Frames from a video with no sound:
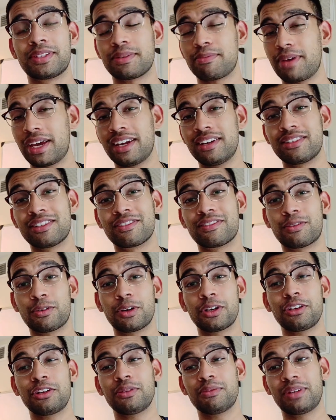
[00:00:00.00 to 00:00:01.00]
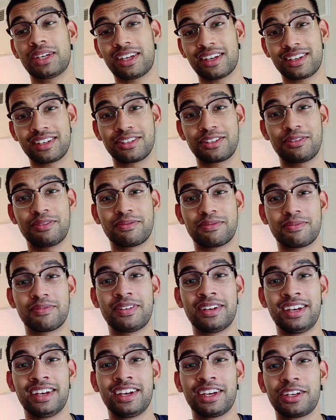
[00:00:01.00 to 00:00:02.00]
to manage it for you because
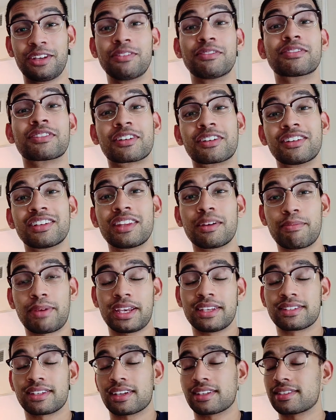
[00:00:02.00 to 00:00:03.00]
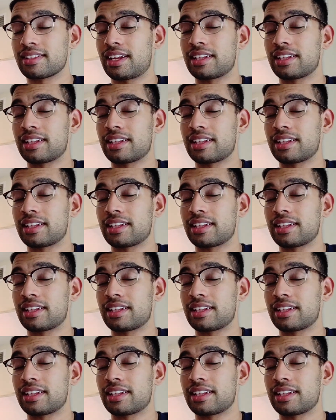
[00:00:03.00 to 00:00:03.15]
you've, you've learned the basics.